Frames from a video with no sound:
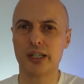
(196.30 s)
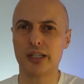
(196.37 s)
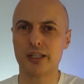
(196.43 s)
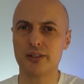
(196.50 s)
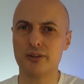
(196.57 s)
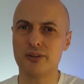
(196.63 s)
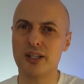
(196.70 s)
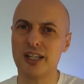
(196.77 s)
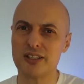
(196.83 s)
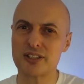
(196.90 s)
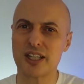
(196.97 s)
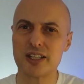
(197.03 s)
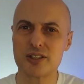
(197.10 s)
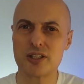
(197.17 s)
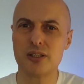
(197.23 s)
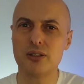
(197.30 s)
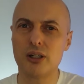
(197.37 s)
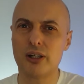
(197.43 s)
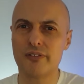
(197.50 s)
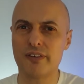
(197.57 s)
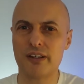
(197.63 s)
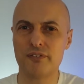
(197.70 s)
and it takes a
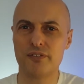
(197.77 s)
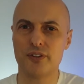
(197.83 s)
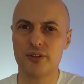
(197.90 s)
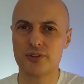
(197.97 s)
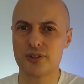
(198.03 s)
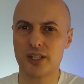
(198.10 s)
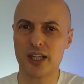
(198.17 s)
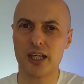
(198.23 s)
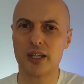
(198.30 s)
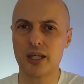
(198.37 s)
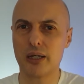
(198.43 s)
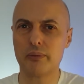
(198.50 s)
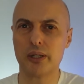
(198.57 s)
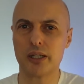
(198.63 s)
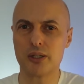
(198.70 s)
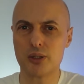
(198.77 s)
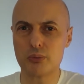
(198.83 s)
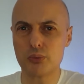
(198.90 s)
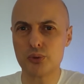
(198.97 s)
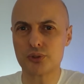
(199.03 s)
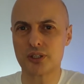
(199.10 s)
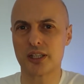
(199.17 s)
lot of effort to get going and the
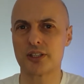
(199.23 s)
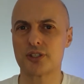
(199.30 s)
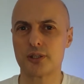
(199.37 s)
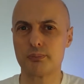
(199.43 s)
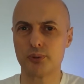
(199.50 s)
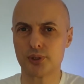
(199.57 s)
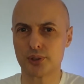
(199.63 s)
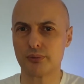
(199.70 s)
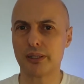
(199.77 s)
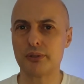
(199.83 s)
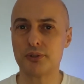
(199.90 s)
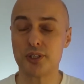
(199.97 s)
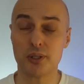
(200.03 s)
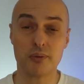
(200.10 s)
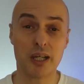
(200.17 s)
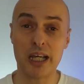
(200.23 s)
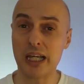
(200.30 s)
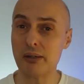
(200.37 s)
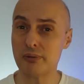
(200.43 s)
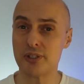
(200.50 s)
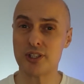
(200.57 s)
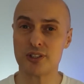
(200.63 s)
water has to push round you.
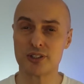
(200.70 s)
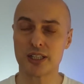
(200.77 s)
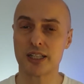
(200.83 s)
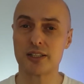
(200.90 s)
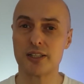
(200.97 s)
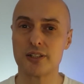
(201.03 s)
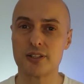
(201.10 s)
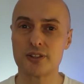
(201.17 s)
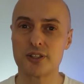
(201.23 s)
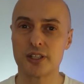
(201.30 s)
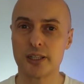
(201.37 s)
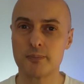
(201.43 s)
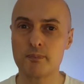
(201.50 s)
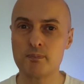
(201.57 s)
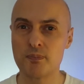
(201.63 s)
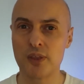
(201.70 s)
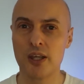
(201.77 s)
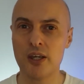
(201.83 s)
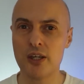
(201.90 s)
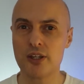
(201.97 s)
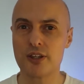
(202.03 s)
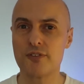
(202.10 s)
Air is exactly the same.
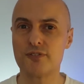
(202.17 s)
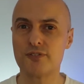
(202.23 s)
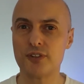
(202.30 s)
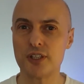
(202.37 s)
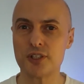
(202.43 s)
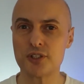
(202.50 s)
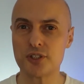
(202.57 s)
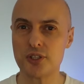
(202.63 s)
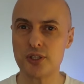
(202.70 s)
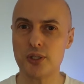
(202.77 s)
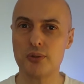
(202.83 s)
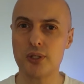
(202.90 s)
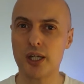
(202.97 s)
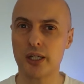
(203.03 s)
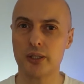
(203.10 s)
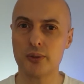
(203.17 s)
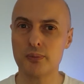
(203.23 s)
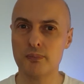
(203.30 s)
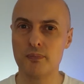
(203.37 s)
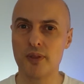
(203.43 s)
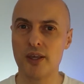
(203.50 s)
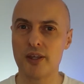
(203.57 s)
The faster you go,
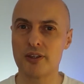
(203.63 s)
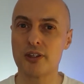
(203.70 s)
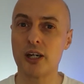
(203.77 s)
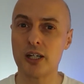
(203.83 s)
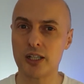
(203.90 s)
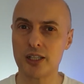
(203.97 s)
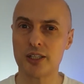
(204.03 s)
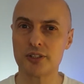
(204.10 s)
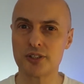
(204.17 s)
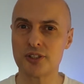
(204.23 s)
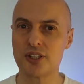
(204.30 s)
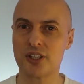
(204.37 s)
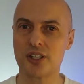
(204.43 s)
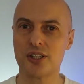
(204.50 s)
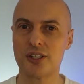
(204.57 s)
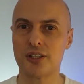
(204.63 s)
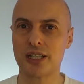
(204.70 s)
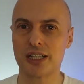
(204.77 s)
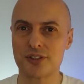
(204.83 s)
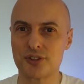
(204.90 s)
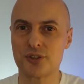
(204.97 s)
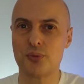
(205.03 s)
the harder the car
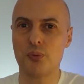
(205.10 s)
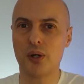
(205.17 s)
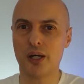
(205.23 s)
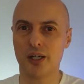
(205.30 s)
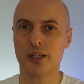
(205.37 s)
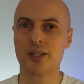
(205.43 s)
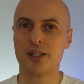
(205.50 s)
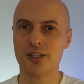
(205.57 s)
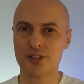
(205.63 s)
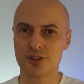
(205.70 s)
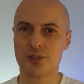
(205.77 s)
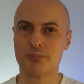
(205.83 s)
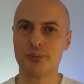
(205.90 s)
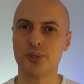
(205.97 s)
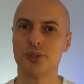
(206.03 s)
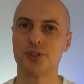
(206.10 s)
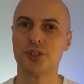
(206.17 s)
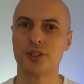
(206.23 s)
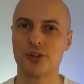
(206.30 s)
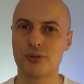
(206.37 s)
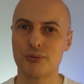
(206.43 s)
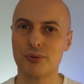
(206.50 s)
has to work to push
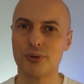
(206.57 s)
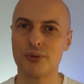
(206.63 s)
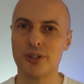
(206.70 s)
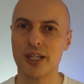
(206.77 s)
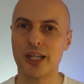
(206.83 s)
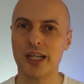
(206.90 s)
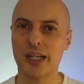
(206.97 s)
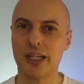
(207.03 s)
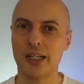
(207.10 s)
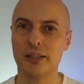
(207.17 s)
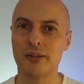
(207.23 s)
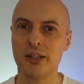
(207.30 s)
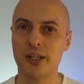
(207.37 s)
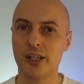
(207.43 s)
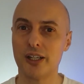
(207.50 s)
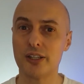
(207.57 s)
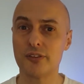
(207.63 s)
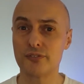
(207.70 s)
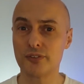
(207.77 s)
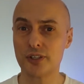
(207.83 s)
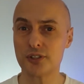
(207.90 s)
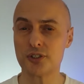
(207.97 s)
through the air. And the
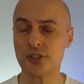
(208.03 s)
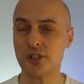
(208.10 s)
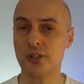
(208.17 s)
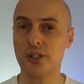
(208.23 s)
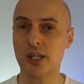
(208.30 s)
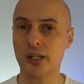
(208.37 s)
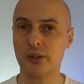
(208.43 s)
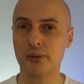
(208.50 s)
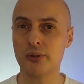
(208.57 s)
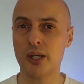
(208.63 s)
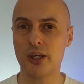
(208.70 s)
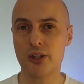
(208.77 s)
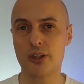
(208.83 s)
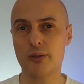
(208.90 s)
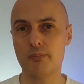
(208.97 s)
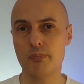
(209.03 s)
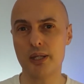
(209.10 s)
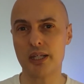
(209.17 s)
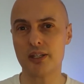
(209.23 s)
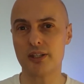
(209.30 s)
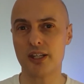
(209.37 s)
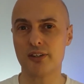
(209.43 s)
faster you go, the
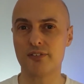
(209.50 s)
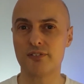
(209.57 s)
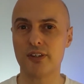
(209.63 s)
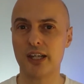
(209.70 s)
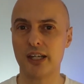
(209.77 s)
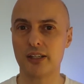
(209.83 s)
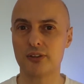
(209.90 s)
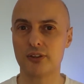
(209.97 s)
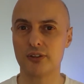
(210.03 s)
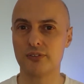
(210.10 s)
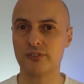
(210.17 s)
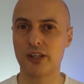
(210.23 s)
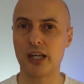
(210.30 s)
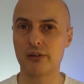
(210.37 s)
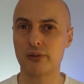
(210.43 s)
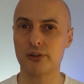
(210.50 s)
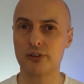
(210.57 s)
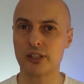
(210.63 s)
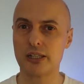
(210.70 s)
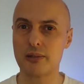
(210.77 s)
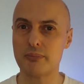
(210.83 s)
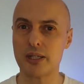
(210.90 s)
bigger the effect of
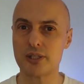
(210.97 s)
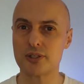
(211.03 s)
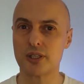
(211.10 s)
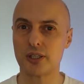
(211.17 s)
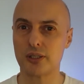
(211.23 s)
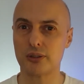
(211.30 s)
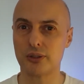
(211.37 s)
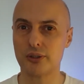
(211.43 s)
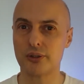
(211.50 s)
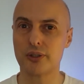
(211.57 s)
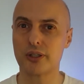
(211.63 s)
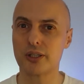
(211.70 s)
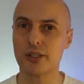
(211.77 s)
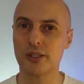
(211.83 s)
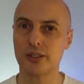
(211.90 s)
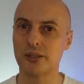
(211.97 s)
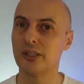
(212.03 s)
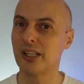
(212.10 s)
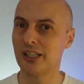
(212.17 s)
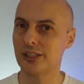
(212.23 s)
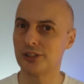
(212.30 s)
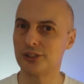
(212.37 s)
aerodynamics are on the car.
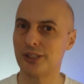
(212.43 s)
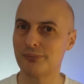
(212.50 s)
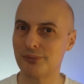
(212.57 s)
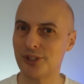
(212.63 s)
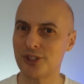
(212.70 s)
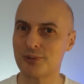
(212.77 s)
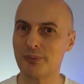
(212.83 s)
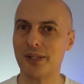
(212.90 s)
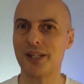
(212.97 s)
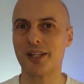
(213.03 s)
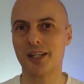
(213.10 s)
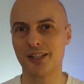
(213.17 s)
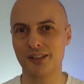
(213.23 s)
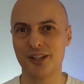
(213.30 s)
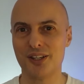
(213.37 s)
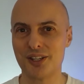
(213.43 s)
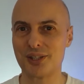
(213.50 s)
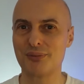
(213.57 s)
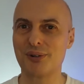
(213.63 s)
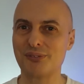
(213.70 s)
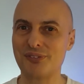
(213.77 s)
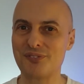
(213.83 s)
Generally speaking,
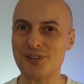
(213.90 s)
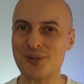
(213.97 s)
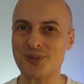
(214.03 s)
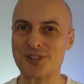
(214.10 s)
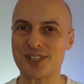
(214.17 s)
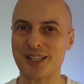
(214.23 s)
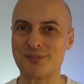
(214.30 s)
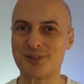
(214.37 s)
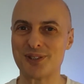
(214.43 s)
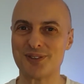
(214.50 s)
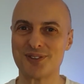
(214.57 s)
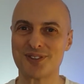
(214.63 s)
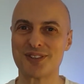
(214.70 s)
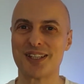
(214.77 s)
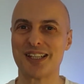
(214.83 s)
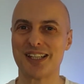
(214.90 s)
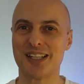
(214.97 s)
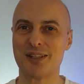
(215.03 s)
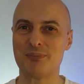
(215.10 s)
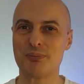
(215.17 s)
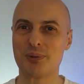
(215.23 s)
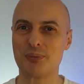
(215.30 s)
there are a few exceptions,
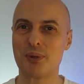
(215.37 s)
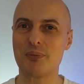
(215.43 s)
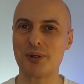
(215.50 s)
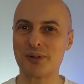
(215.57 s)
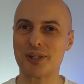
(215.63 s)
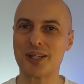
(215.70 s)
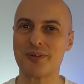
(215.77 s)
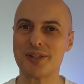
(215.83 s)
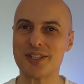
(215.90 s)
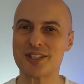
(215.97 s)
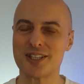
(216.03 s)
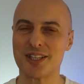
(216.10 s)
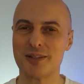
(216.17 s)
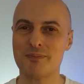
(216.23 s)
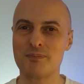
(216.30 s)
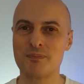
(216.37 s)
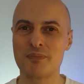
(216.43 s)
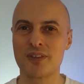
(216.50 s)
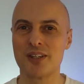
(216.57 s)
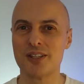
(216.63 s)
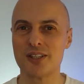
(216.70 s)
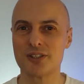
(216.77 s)
um, but we won't go into them.
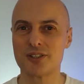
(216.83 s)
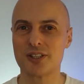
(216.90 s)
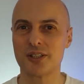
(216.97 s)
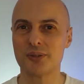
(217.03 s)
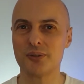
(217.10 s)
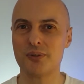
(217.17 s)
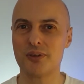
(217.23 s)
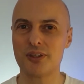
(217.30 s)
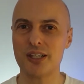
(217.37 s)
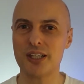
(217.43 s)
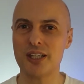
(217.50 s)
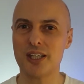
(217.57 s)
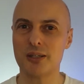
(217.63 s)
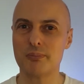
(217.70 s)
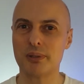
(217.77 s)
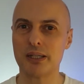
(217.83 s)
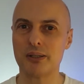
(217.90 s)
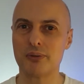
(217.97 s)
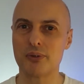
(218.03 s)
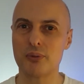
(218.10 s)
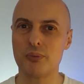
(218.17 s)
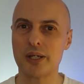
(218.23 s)
So thinking
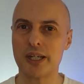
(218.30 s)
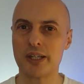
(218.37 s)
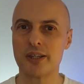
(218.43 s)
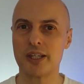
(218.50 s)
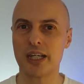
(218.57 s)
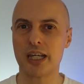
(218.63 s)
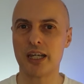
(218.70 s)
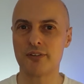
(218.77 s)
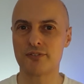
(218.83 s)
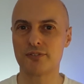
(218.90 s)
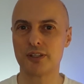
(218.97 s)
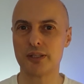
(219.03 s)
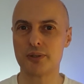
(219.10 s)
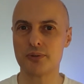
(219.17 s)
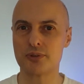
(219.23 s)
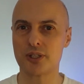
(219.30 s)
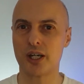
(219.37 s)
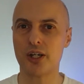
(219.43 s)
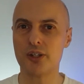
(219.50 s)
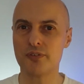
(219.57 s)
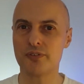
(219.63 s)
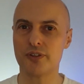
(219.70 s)
about the way the air flows
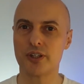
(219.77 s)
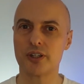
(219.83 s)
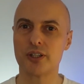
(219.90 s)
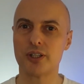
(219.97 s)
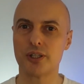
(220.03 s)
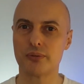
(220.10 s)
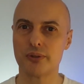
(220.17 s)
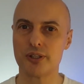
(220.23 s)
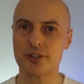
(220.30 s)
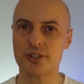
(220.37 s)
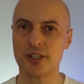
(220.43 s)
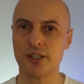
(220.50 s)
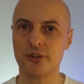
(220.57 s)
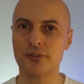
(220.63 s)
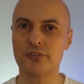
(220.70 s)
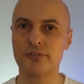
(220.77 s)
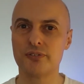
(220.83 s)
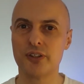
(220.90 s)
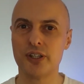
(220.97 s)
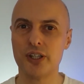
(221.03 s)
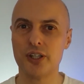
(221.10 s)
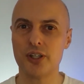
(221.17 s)
over the car itself,
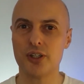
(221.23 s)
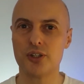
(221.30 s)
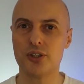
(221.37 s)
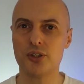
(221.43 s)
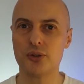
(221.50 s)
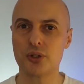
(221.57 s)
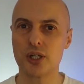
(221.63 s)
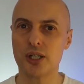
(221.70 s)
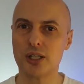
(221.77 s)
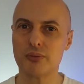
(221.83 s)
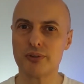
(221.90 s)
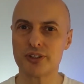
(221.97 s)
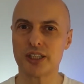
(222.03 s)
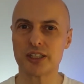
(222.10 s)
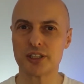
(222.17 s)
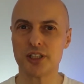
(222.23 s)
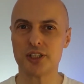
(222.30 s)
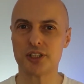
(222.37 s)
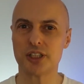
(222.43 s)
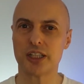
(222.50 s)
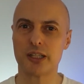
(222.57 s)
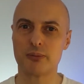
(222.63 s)
your car is actually
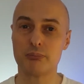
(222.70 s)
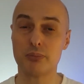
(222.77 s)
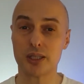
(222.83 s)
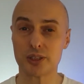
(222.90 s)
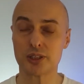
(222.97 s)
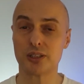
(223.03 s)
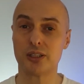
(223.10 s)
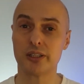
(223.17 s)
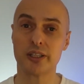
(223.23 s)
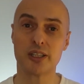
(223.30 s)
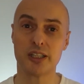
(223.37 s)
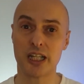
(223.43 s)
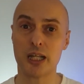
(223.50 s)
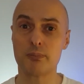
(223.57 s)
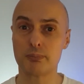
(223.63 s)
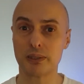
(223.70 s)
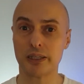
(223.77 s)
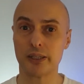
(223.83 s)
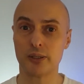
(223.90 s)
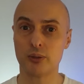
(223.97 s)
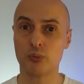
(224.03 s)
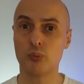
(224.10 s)
shaped much like an
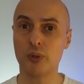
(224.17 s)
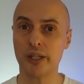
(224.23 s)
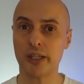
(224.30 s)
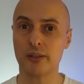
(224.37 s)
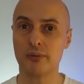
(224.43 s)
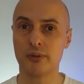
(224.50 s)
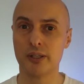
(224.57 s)
airplane wing